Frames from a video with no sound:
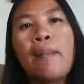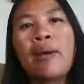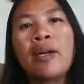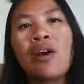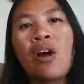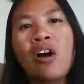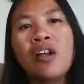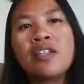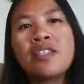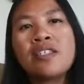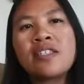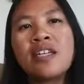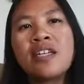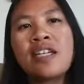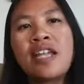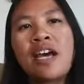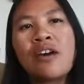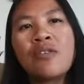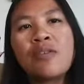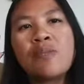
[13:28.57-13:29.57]
But all of a
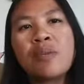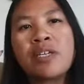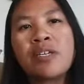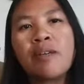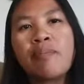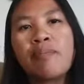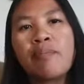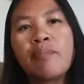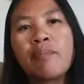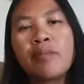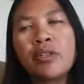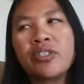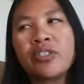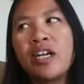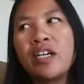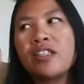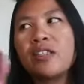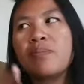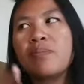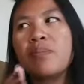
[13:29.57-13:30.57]
sudden now you become
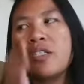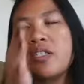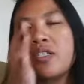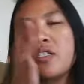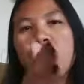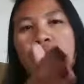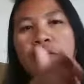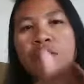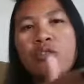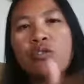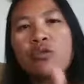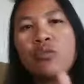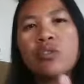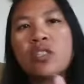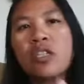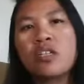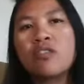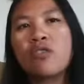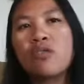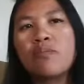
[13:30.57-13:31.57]
productive because you have a due
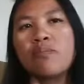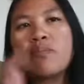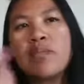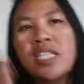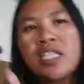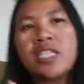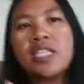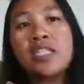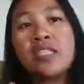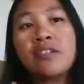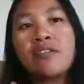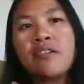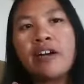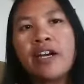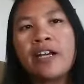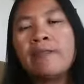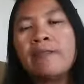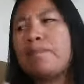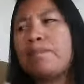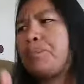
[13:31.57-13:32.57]
date to meet,
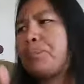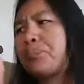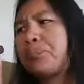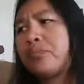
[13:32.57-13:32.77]
right?